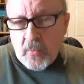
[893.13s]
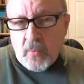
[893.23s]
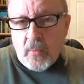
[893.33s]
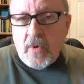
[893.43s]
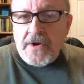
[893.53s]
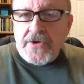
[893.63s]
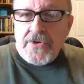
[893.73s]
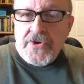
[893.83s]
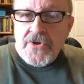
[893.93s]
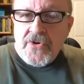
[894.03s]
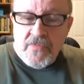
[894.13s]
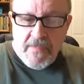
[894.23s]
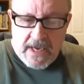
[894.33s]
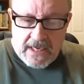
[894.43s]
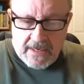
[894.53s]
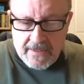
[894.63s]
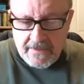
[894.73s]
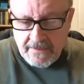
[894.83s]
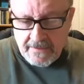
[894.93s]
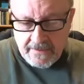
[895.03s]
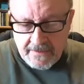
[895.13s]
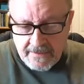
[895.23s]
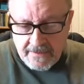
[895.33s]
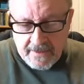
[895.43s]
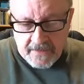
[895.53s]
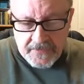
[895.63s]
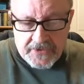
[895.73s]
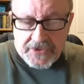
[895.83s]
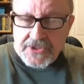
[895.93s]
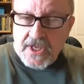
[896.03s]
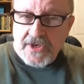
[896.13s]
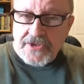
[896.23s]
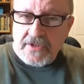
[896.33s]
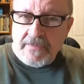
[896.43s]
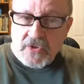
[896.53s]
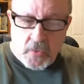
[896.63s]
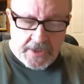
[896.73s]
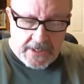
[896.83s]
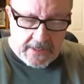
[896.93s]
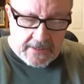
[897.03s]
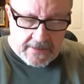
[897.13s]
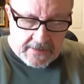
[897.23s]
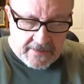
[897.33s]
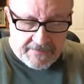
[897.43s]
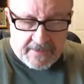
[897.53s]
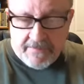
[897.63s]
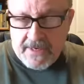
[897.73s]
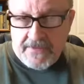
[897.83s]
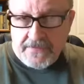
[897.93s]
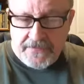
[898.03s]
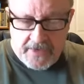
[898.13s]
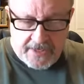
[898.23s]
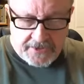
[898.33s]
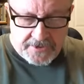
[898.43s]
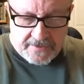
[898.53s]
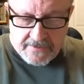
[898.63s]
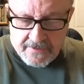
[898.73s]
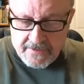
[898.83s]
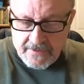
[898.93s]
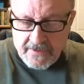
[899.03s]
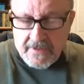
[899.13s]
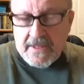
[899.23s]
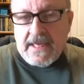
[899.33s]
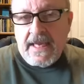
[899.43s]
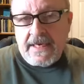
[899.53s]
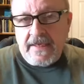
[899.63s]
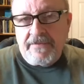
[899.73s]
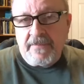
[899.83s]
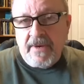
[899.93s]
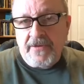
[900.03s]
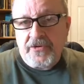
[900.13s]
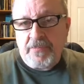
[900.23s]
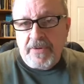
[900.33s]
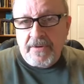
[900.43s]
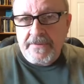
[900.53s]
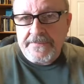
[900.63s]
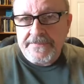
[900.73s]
what do you make of the distinction between living by the flesh and living by the Spirit.